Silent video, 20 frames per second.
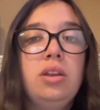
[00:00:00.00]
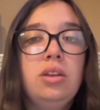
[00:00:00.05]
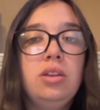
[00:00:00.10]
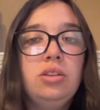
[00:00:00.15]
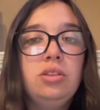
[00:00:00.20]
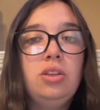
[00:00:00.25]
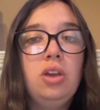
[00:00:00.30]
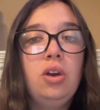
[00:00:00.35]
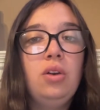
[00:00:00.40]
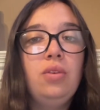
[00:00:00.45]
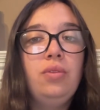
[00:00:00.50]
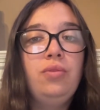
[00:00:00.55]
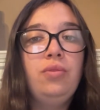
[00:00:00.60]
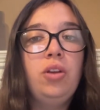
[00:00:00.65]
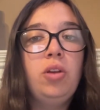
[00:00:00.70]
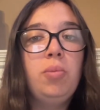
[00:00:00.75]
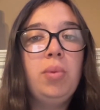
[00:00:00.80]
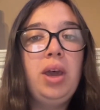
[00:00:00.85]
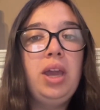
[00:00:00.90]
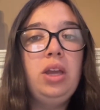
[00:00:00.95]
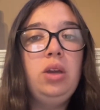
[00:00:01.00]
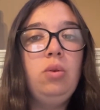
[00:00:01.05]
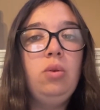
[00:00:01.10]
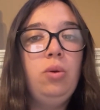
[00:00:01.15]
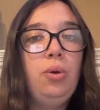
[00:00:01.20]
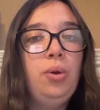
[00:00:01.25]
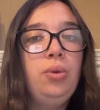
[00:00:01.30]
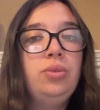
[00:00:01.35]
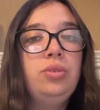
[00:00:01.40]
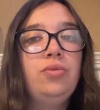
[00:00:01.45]
So for my
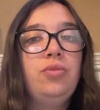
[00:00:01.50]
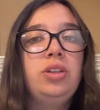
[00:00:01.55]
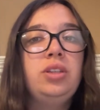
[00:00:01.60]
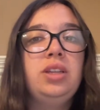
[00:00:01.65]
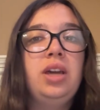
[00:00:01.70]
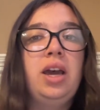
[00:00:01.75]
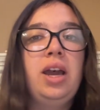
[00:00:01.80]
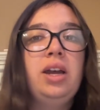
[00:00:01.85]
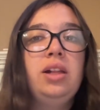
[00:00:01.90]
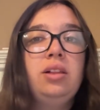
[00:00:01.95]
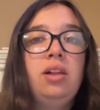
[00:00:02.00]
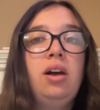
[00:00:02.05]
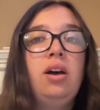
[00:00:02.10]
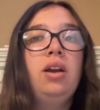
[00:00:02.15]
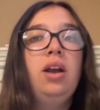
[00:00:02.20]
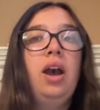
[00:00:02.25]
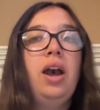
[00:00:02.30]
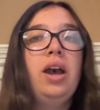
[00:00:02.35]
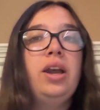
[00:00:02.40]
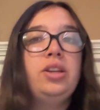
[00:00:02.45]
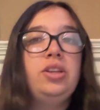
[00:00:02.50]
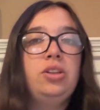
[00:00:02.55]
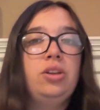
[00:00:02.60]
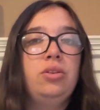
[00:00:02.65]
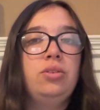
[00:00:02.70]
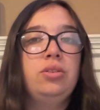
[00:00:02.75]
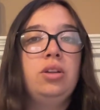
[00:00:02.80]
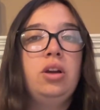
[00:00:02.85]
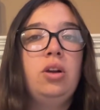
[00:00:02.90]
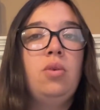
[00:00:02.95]
quotes for dialogue, I
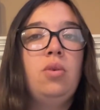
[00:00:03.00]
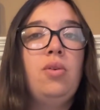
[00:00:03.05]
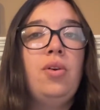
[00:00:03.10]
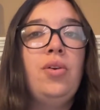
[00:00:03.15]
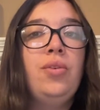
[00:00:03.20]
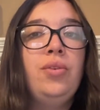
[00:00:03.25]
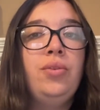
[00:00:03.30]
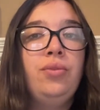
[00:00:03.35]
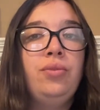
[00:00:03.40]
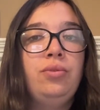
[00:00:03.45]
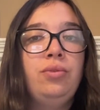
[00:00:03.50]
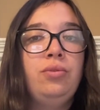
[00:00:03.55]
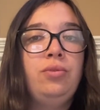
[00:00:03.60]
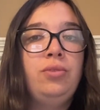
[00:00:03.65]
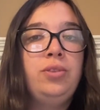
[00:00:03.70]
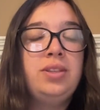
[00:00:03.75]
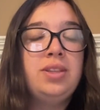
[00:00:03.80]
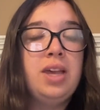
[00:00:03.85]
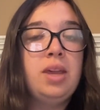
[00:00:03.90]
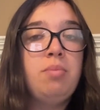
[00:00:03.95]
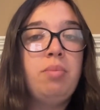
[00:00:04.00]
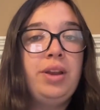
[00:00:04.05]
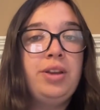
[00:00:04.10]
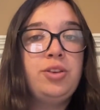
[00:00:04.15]
chose a quote said by